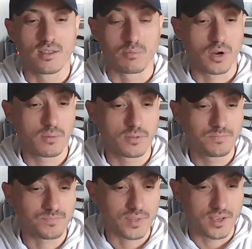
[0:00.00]
The
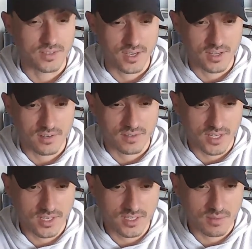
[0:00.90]
problem, executives
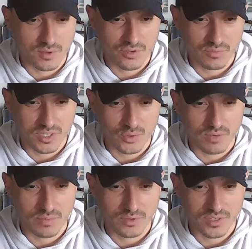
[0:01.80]
need to move
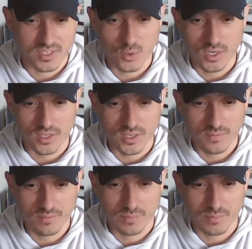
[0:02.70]
between buildings quickly,